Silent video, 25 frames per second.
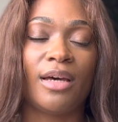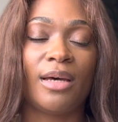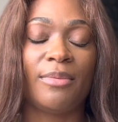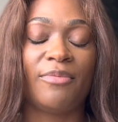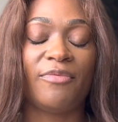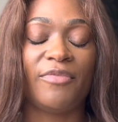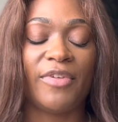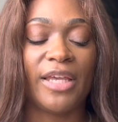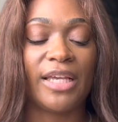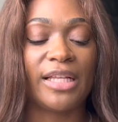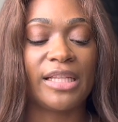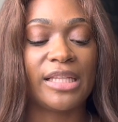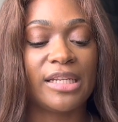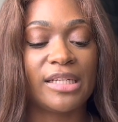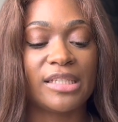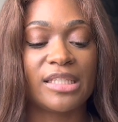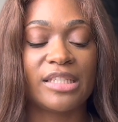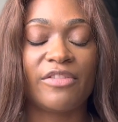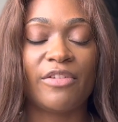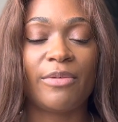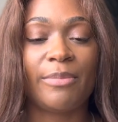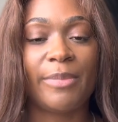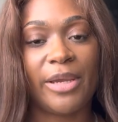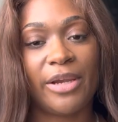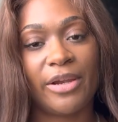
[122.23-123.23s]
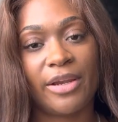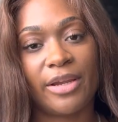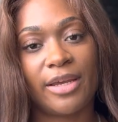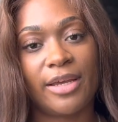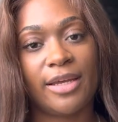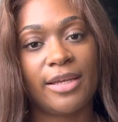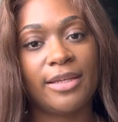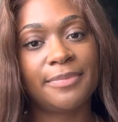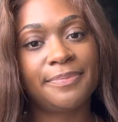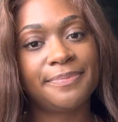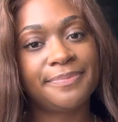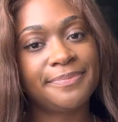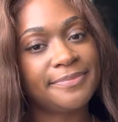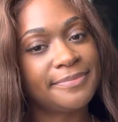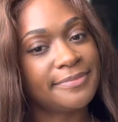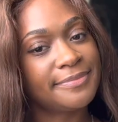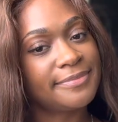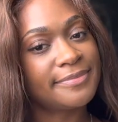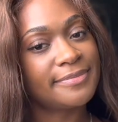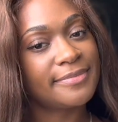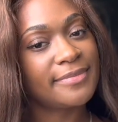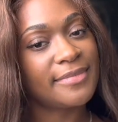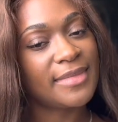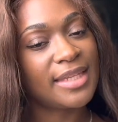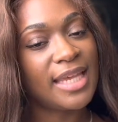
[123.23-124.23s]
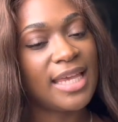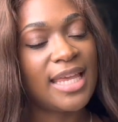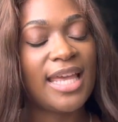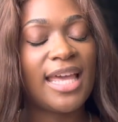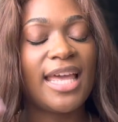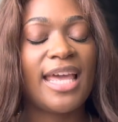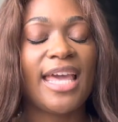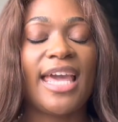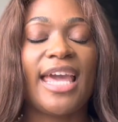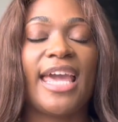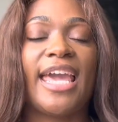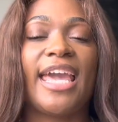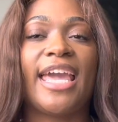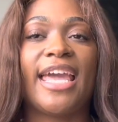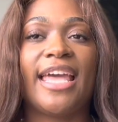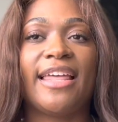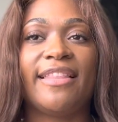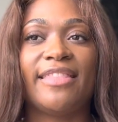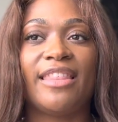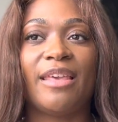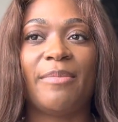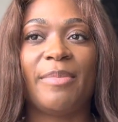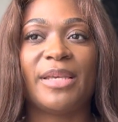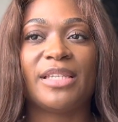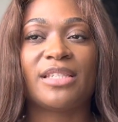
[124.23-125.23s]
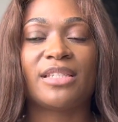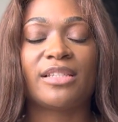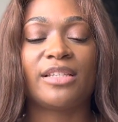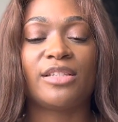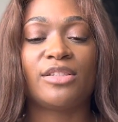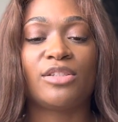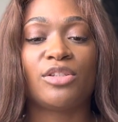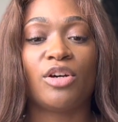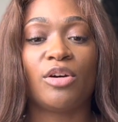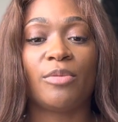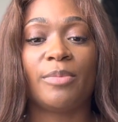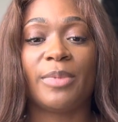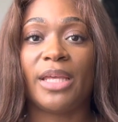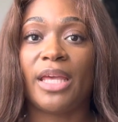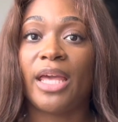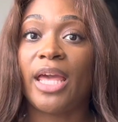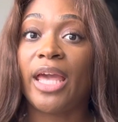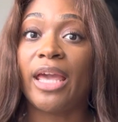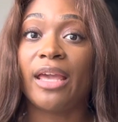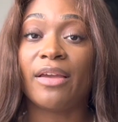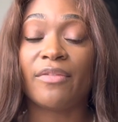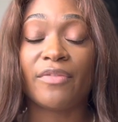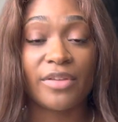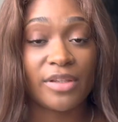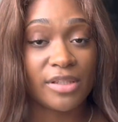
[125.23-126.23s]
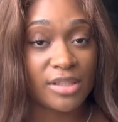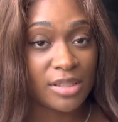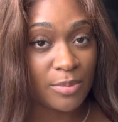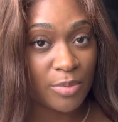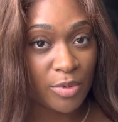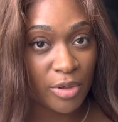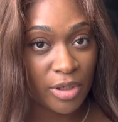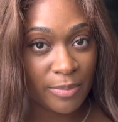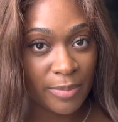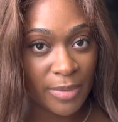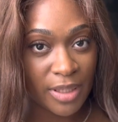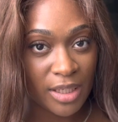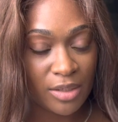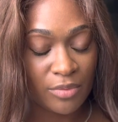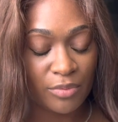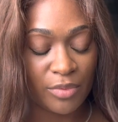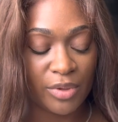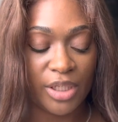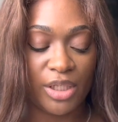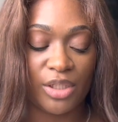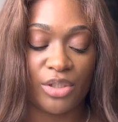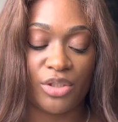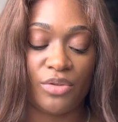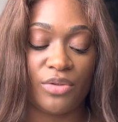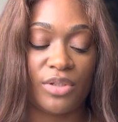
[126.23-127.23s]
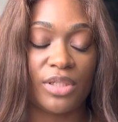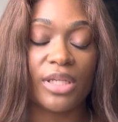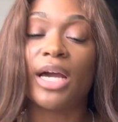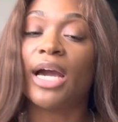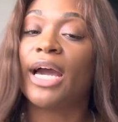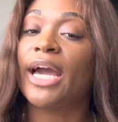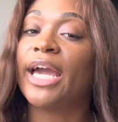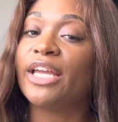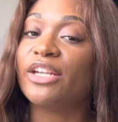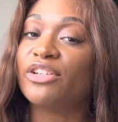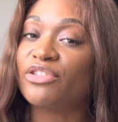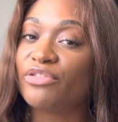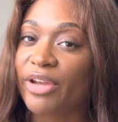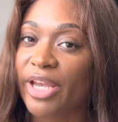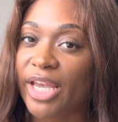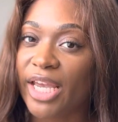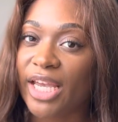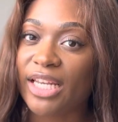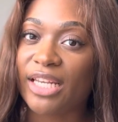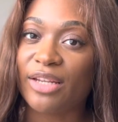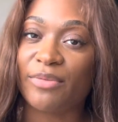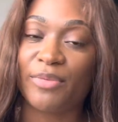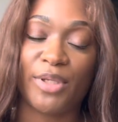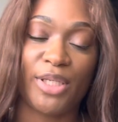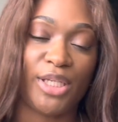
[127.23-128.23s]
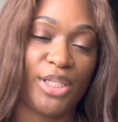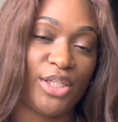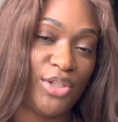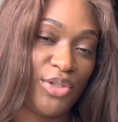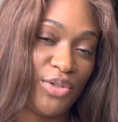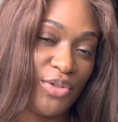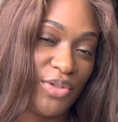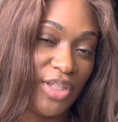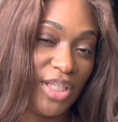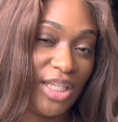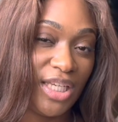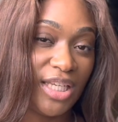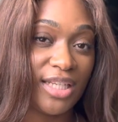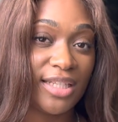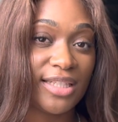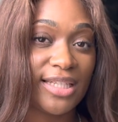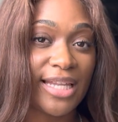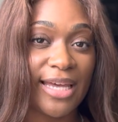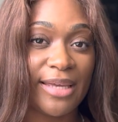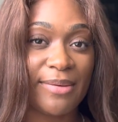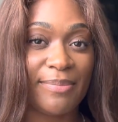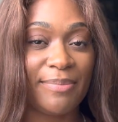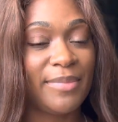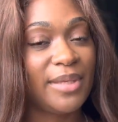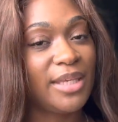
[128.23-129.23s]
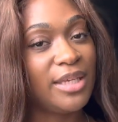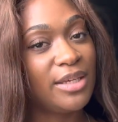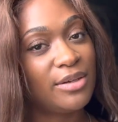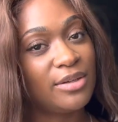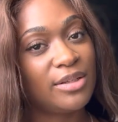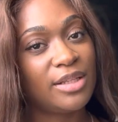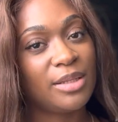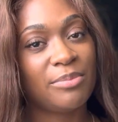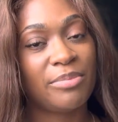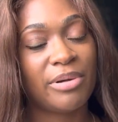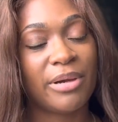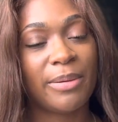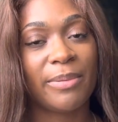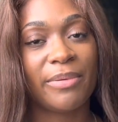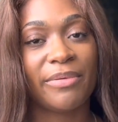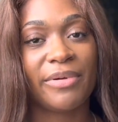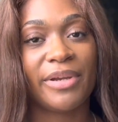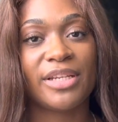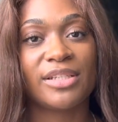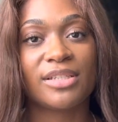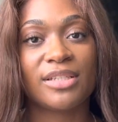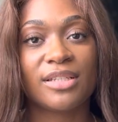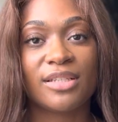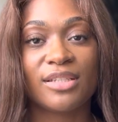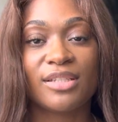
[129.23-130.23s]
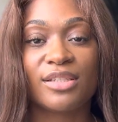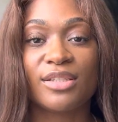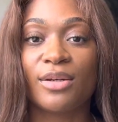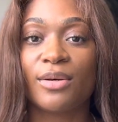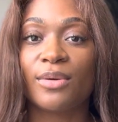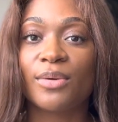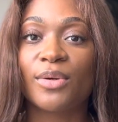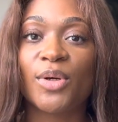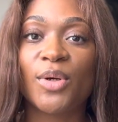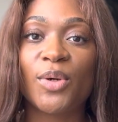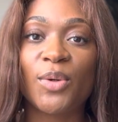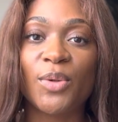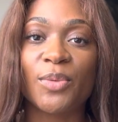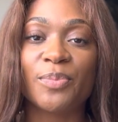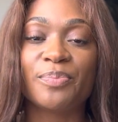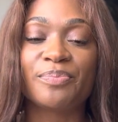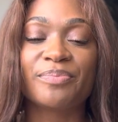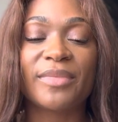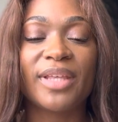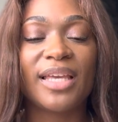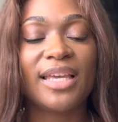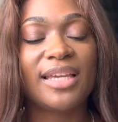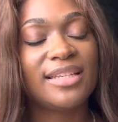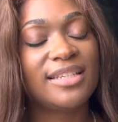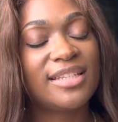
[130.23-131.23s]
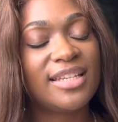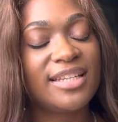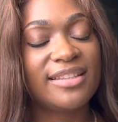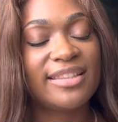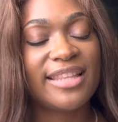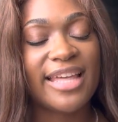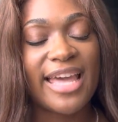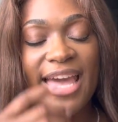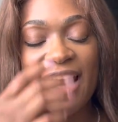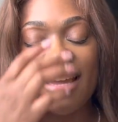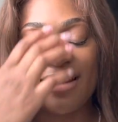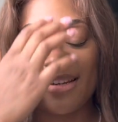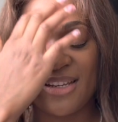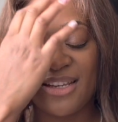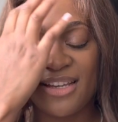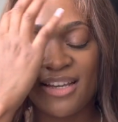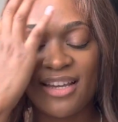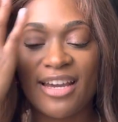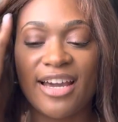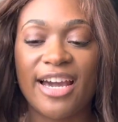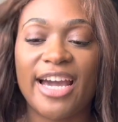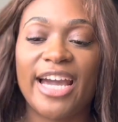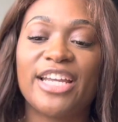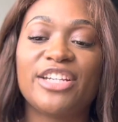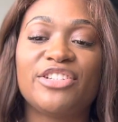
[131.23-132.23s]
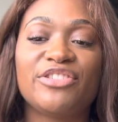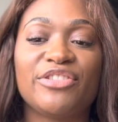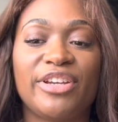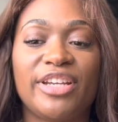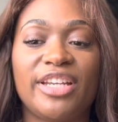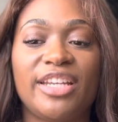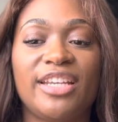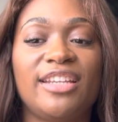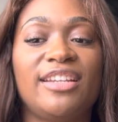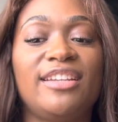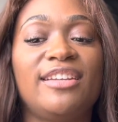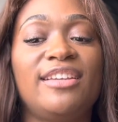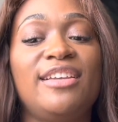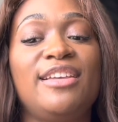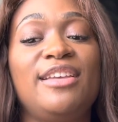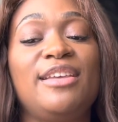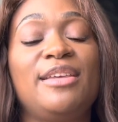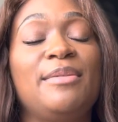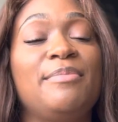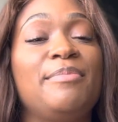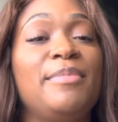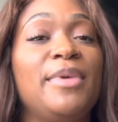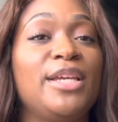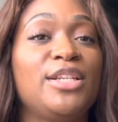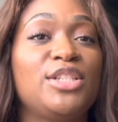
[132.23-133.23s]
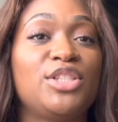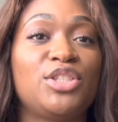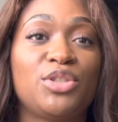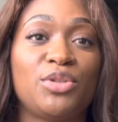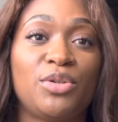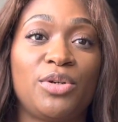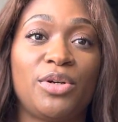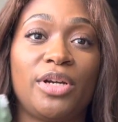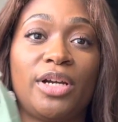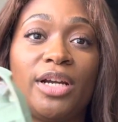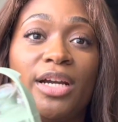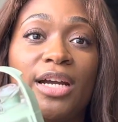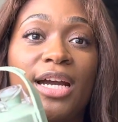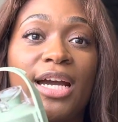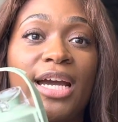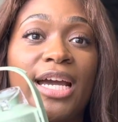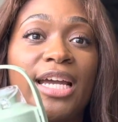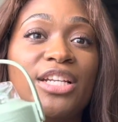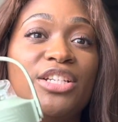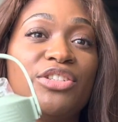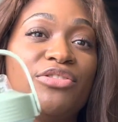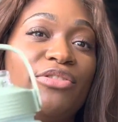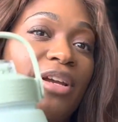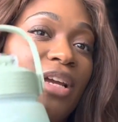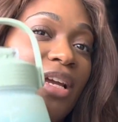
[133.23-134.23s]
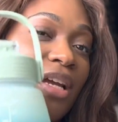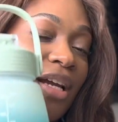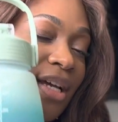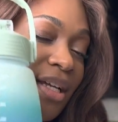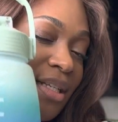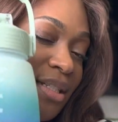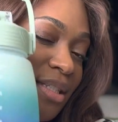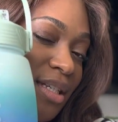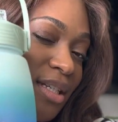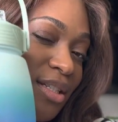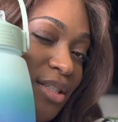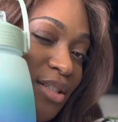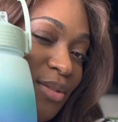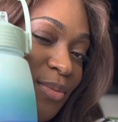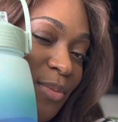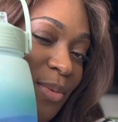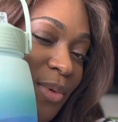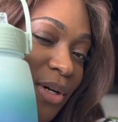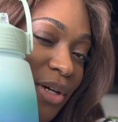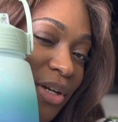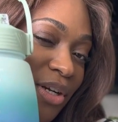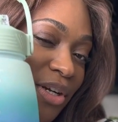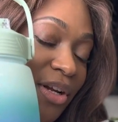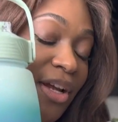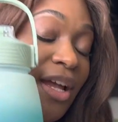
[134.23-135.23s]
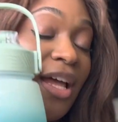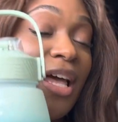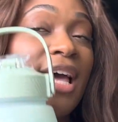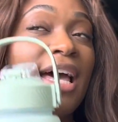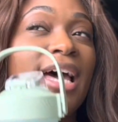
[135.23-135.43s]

Vein Clinics of America, and they basically told me, hey, for this appointment we need you to hydrate and we need you to eat a light meal in preparation. So cool, did that, hydrated, made sure I drank tons of water.